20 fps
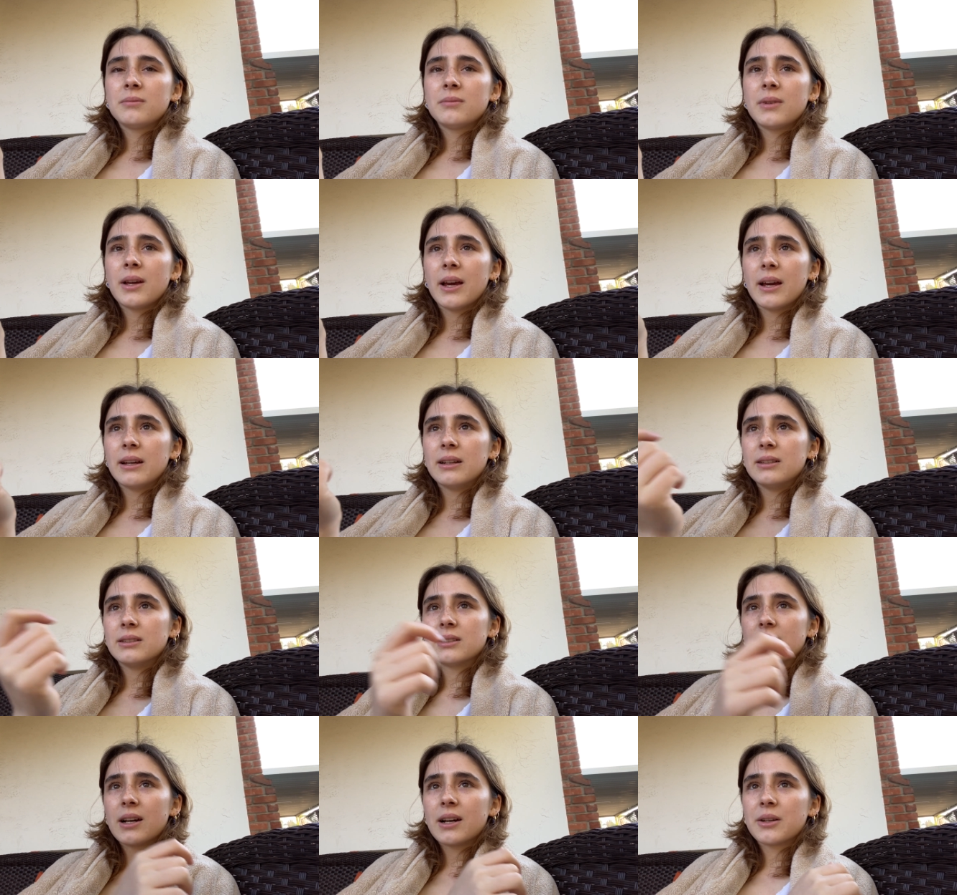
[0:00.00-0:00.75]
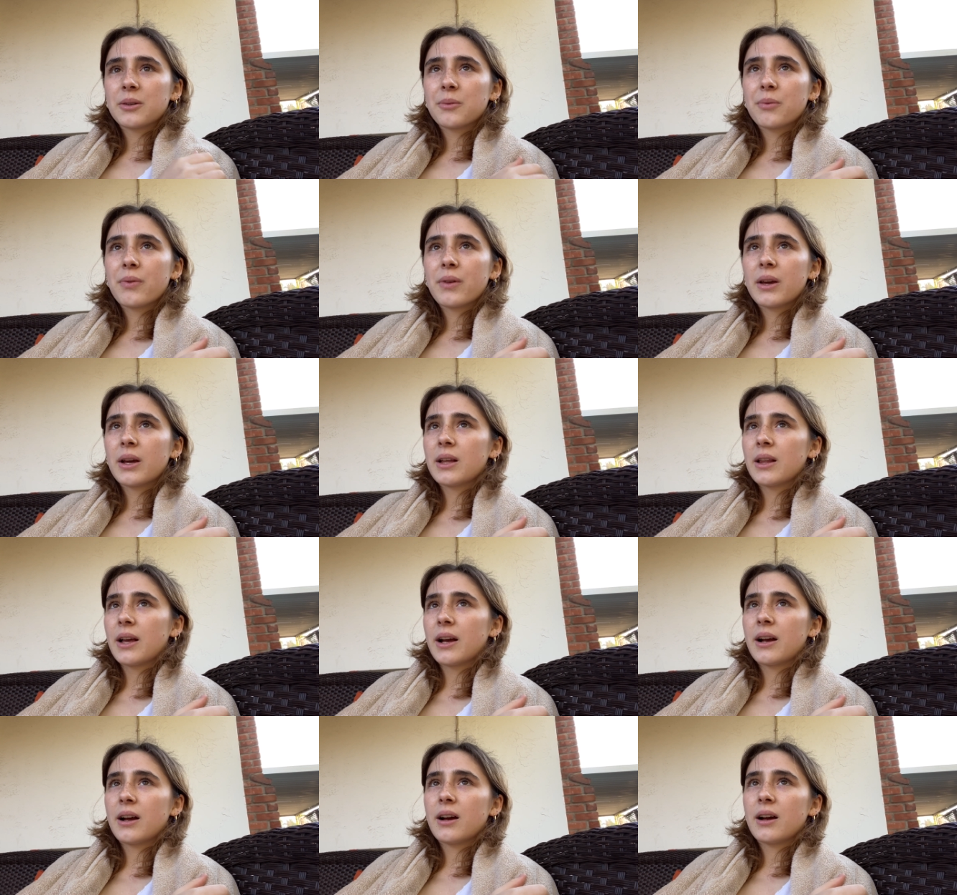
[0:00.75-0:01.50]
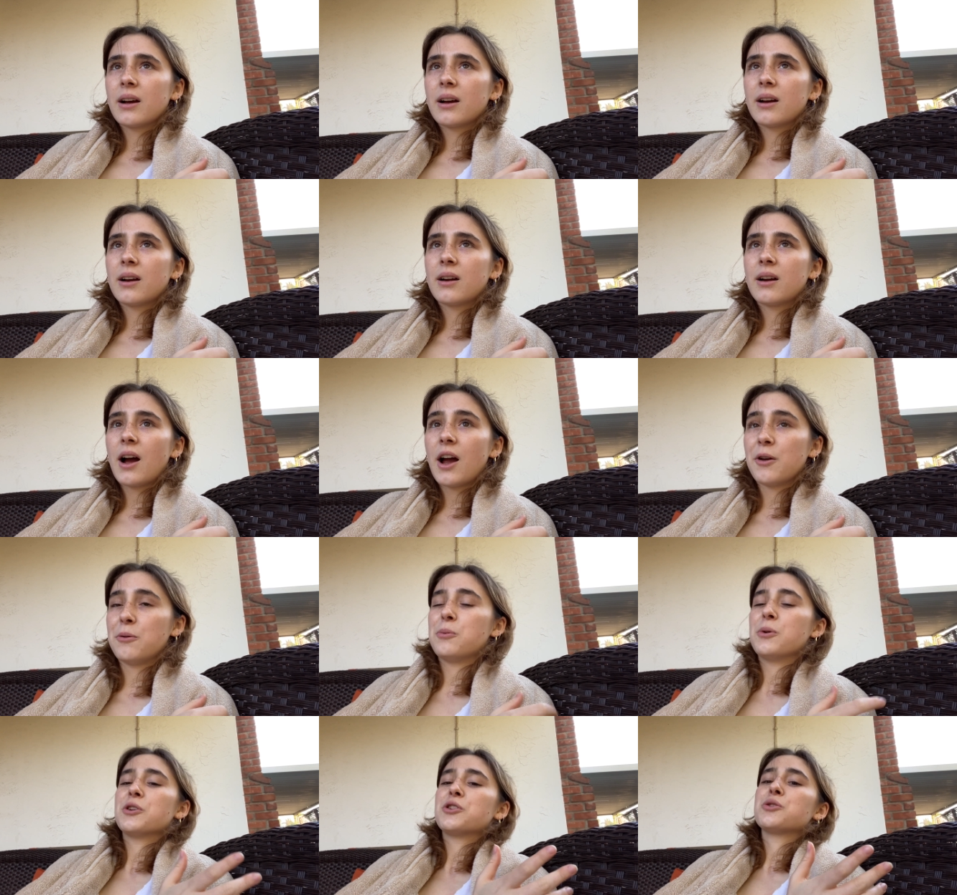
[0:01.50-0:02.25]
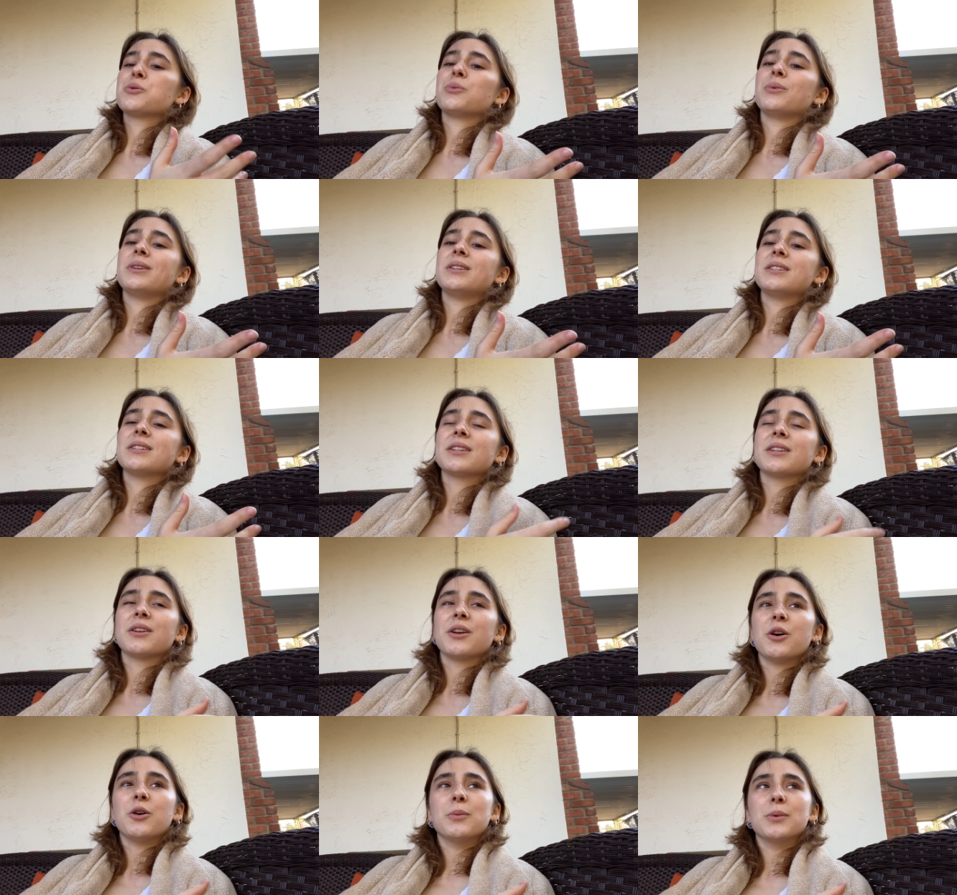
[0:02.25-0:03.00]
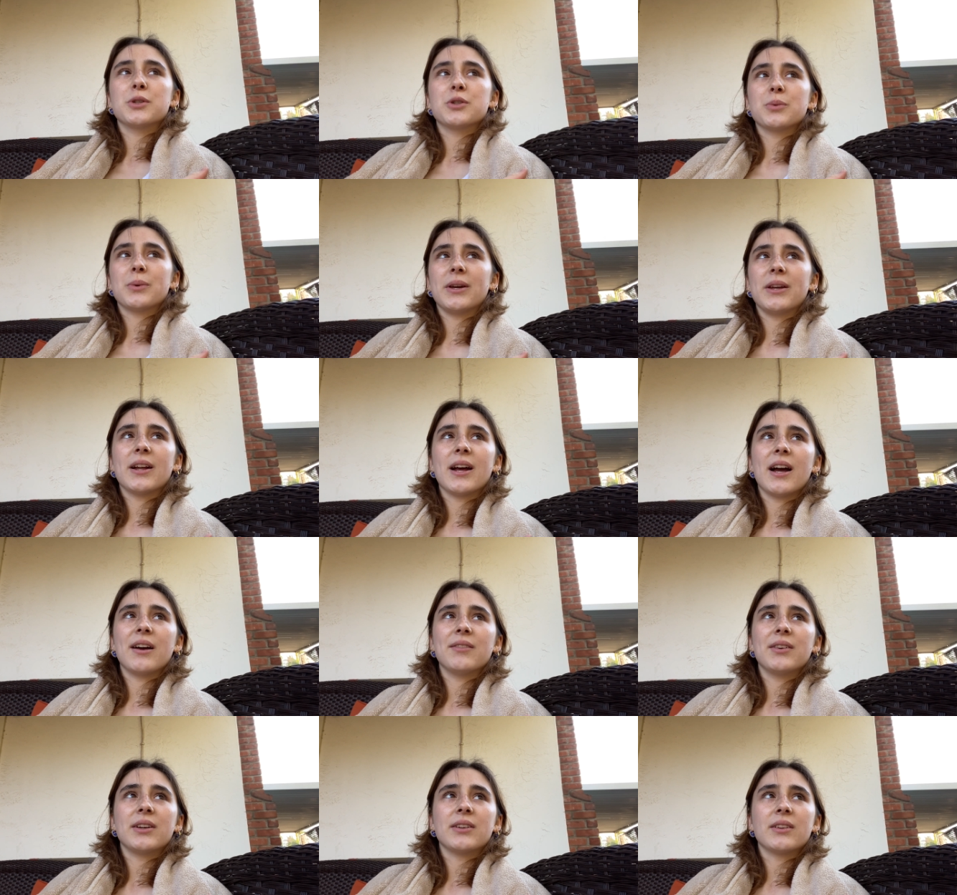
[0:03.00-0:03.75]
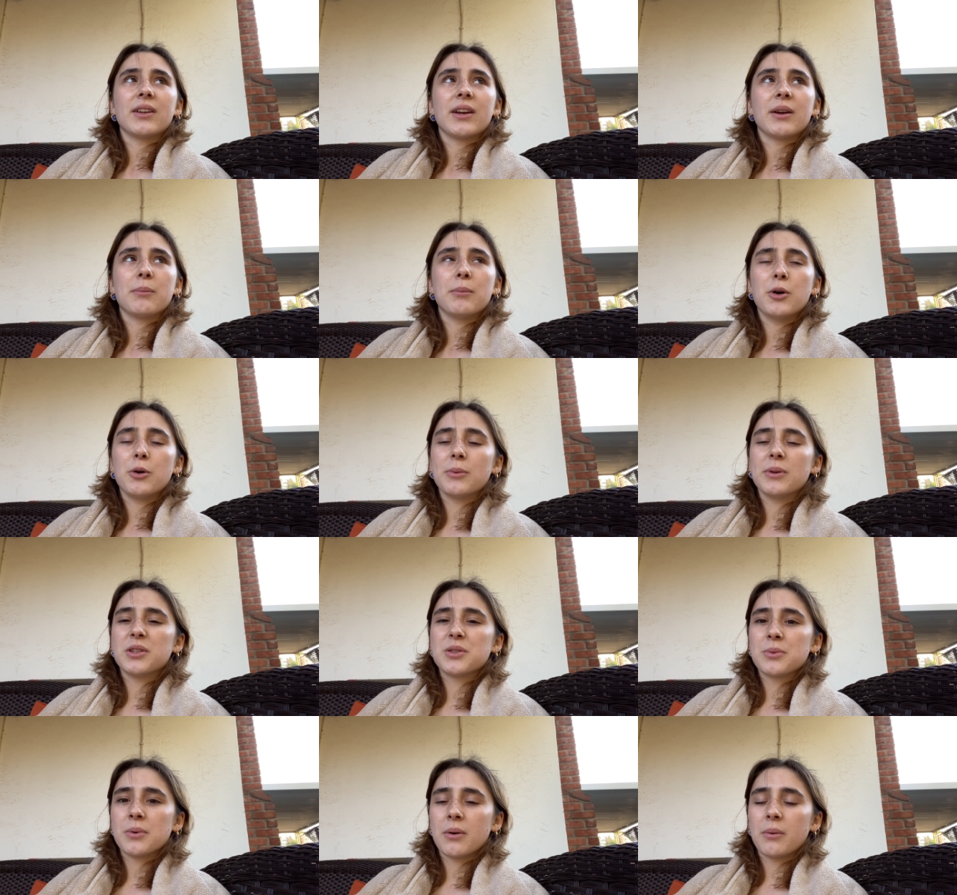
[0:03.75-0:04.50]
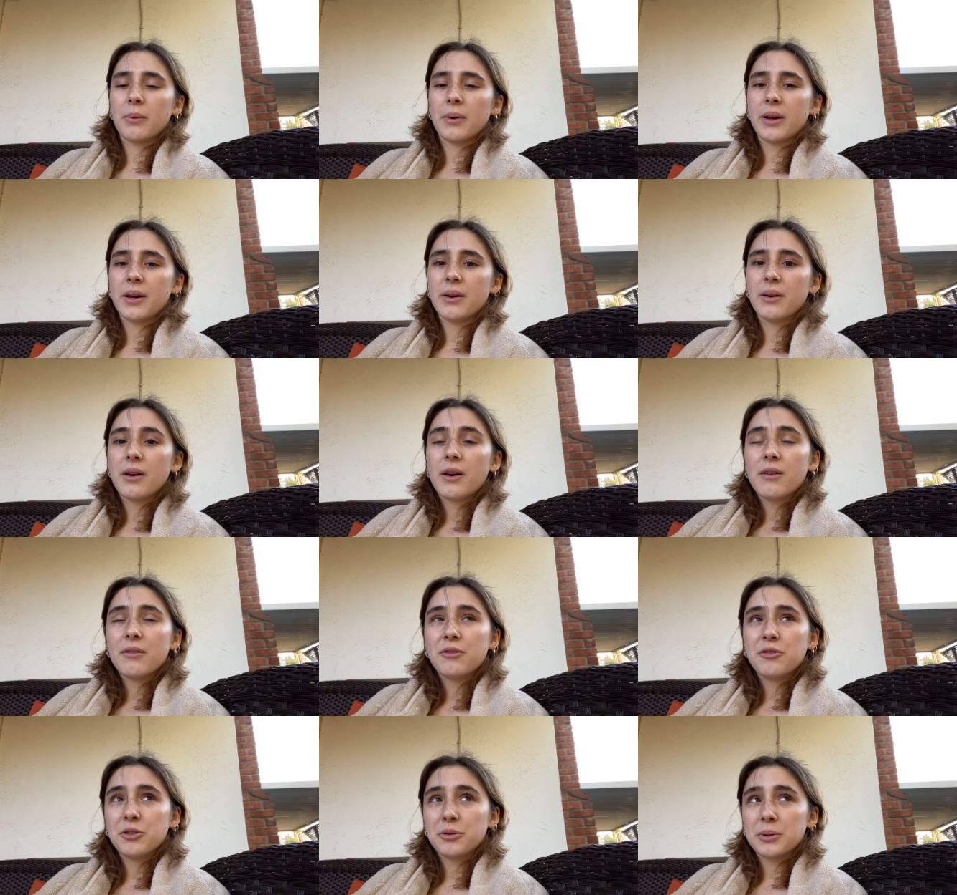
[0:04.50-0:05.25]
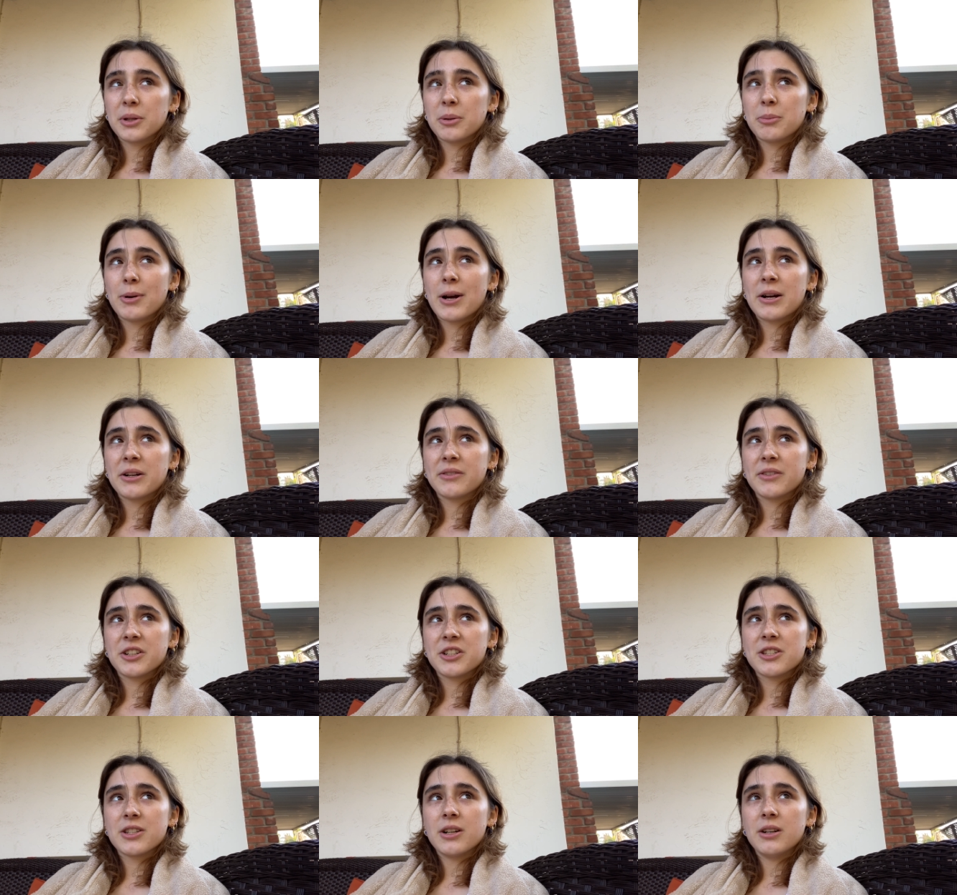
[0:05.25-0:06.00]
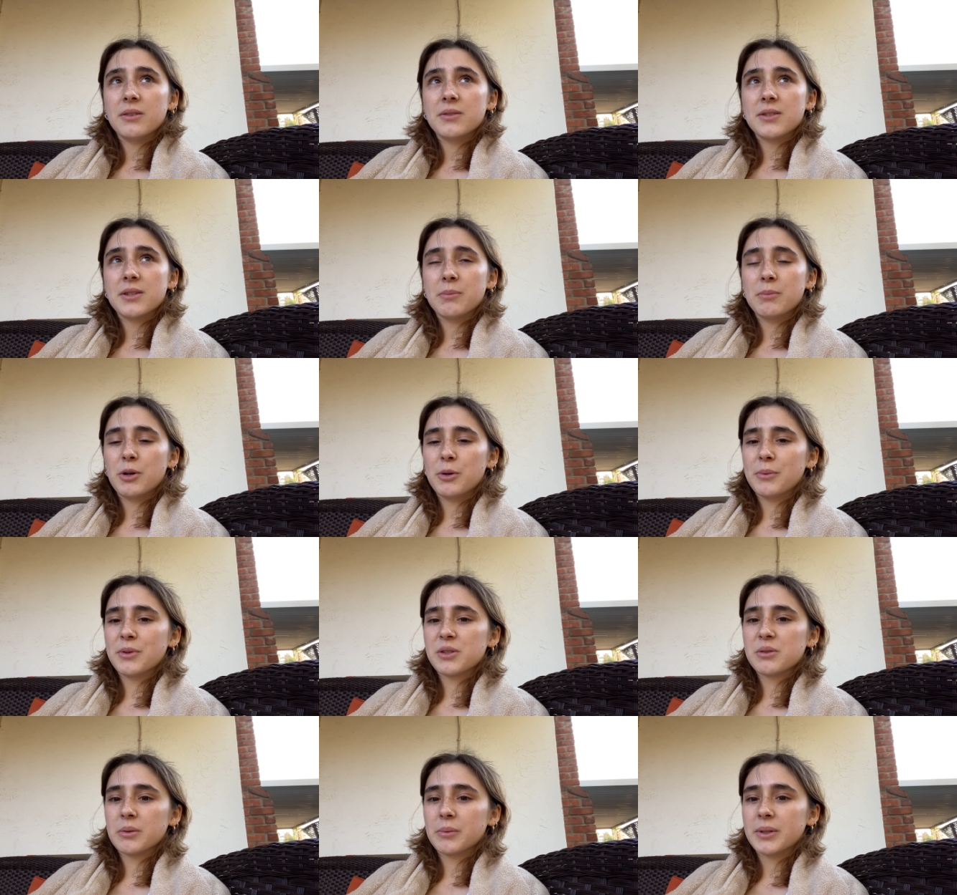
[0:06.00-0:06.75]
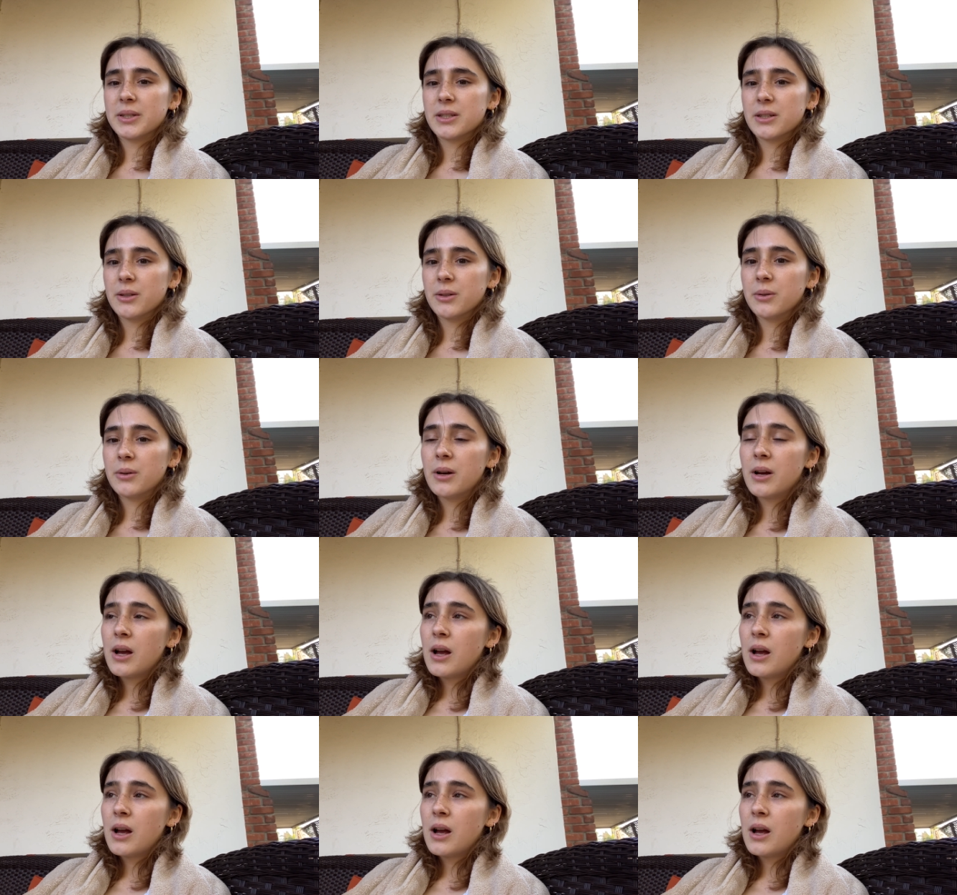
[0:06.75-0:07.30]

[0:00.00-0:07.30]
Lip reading: And I don't think, like, I wish we didn't go between having, like, moments where we feel really proud of ourselves and moments where we don't.